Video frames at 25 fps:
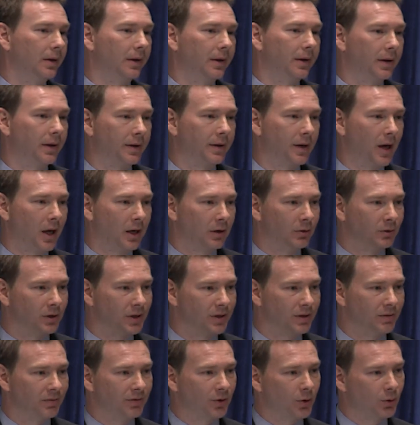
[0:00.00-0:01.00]
Uh, not
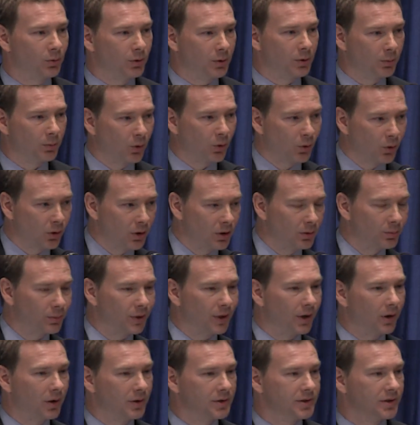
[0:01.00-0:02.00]
only the full report,
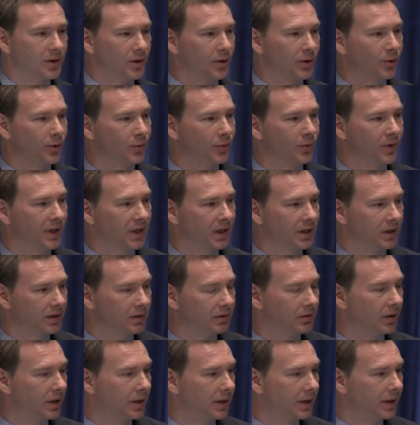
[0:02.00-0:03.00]
but also
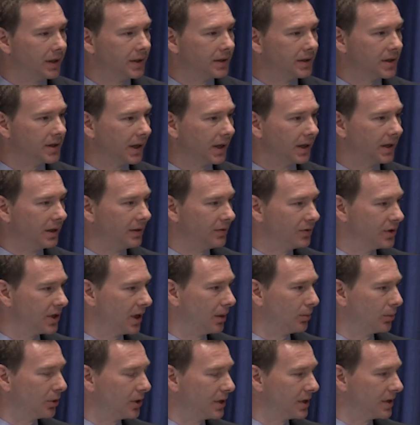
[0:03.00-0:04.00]
the executive
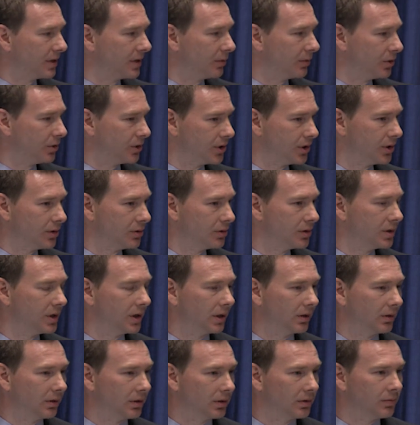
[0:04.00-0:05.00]
summary that was used
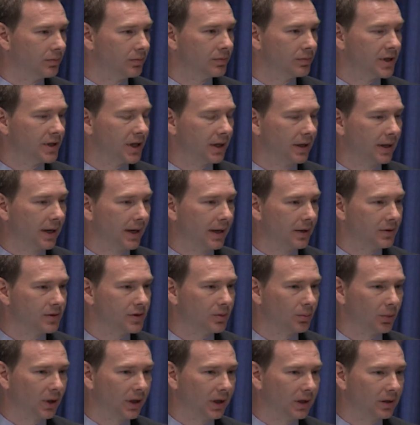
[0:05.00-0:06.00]
in our city
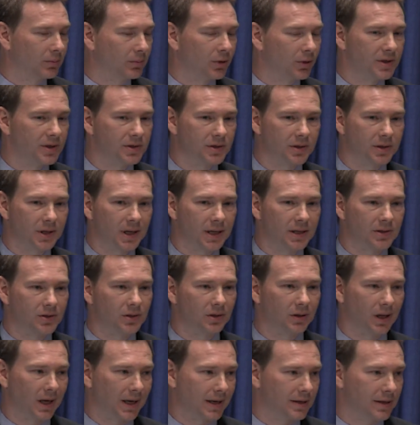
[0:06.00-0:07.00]
council meeting
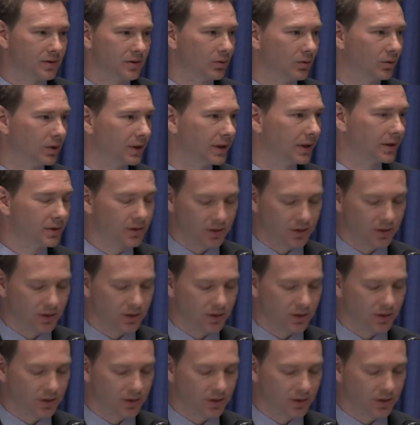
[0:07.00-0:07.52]
presentation last week.